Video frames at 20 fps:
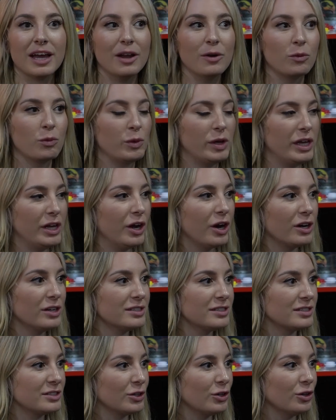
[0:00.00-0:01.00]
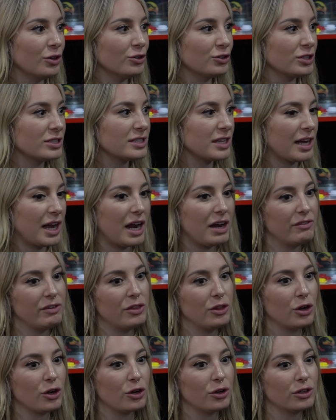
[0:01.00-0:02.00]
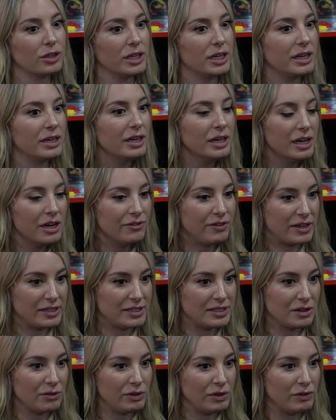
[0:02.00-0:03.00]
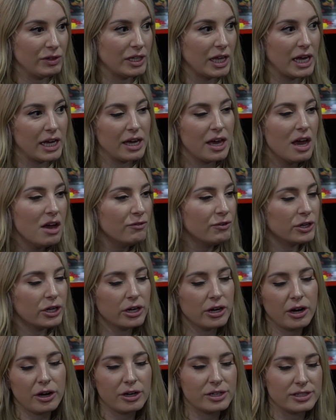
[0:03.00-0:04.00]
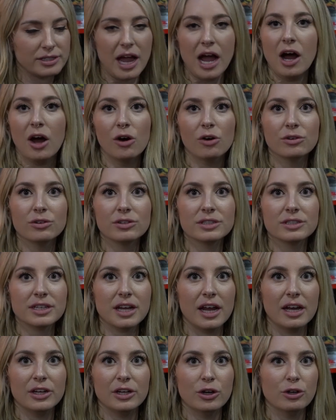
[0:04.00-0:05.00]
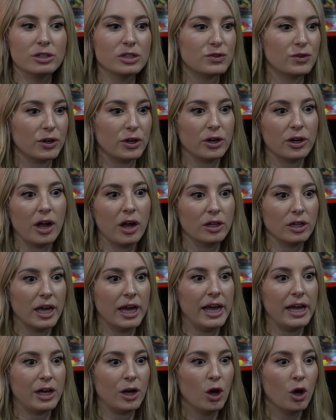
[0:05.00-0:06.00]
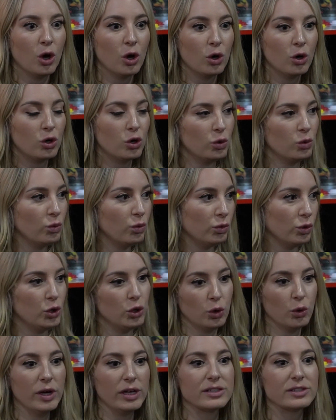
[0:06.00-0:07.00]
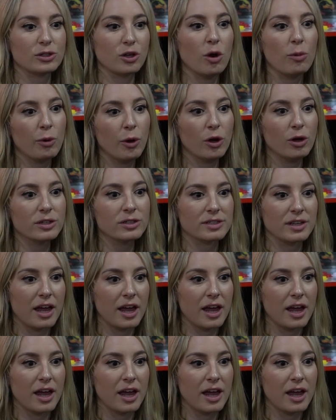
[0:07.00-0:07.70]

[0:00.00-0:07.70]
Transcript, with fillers: And we are still just like kind of in the early phases of even like figuring out our sound and, you know, just figuring out like who, who is Slow Pulse.